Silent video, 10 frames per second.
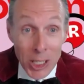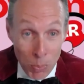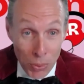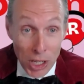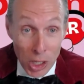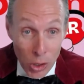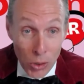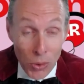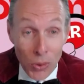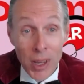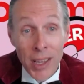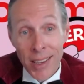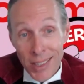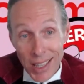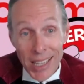it's pretty cool.
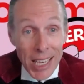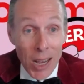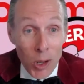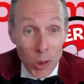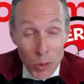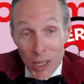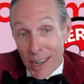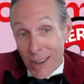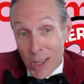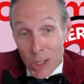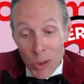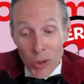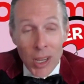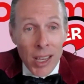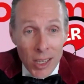So that's how I looked at it. I
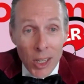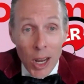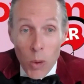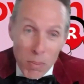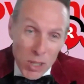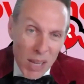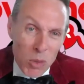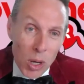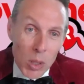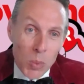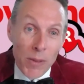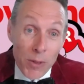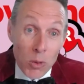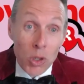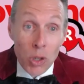thought, you know what, sometimes we
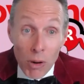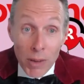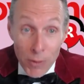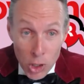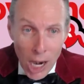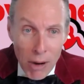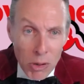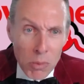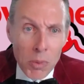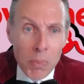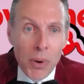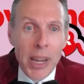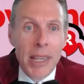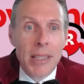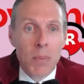feel sorry for charitable
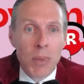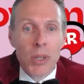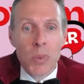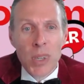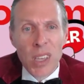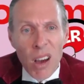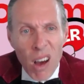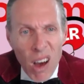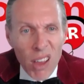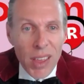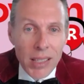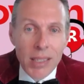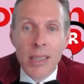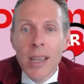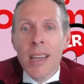brands because we go, oh,
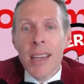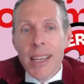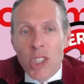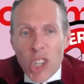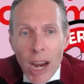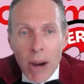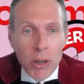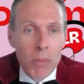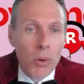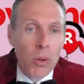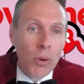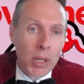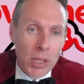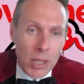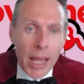it's
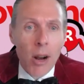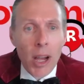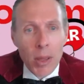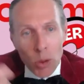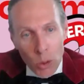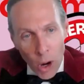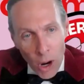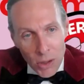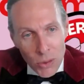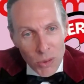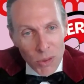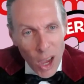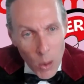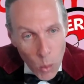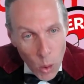charitable, and I kind of thought,
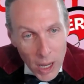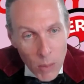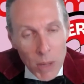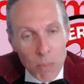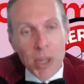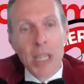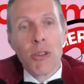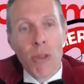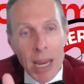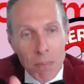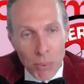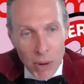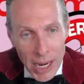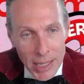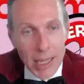no, why don't we bring great
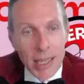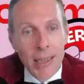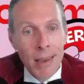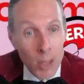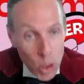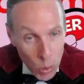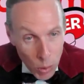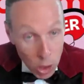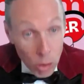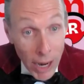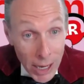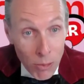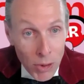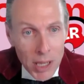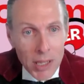branding to a great
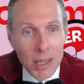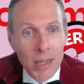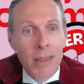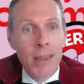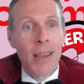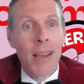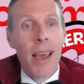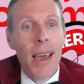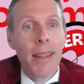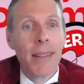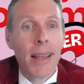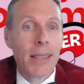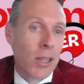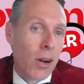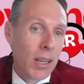reason? And
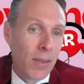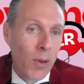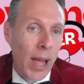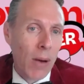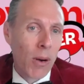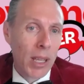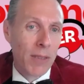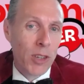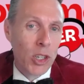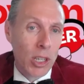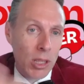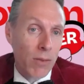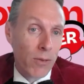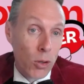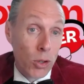that's kind of how I envision in
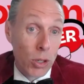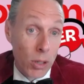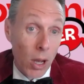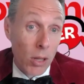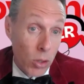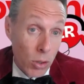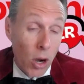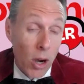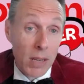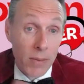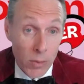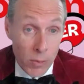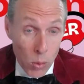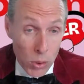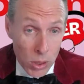the future, to kind of
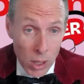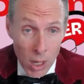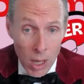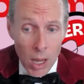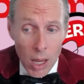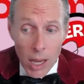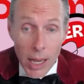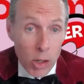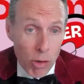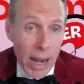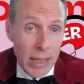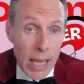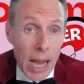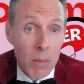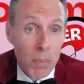course, attract
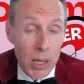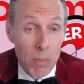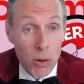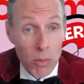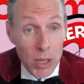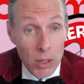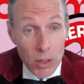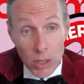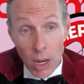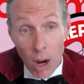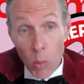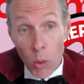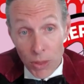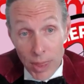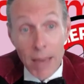young people, because I
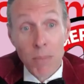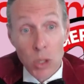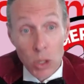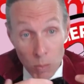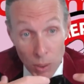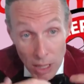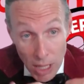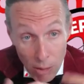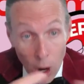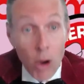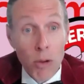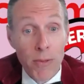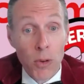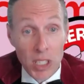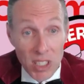want them to be their
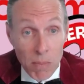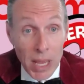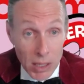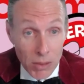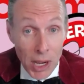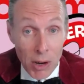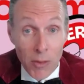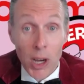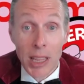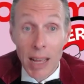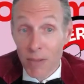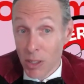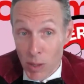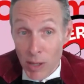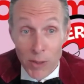own voice of mental health. I'd love
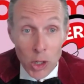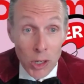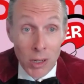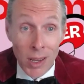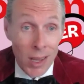to envision